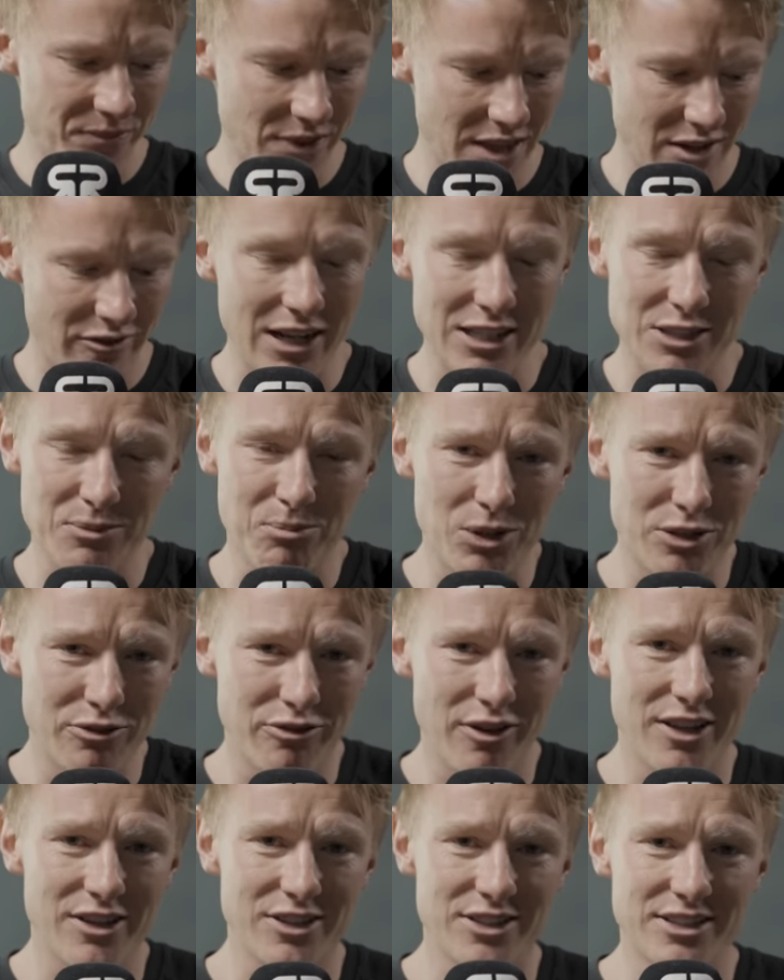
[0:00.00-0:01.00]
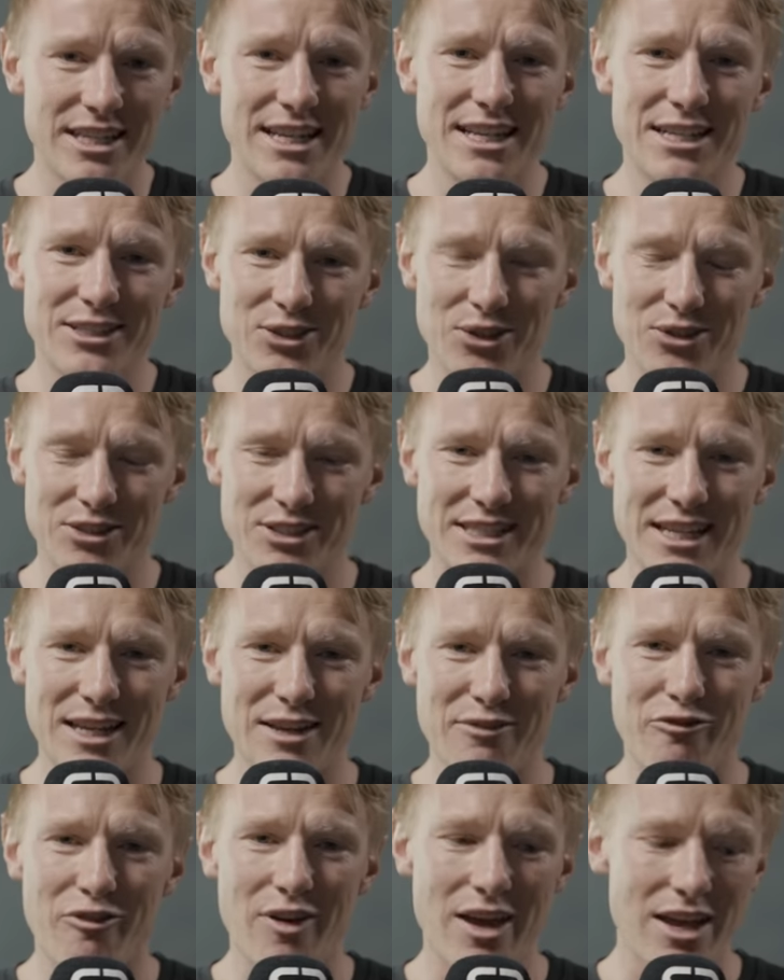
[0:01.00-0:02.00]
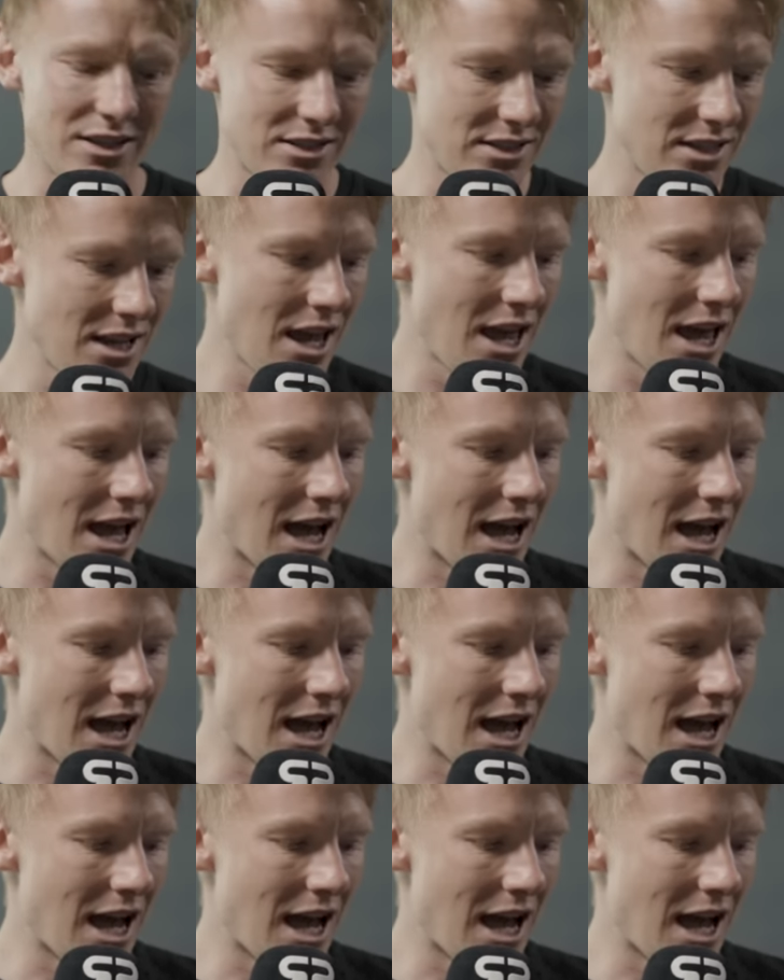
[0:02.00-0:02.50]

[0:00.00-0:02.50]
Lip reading: They've had to modify the seat so the seat fits.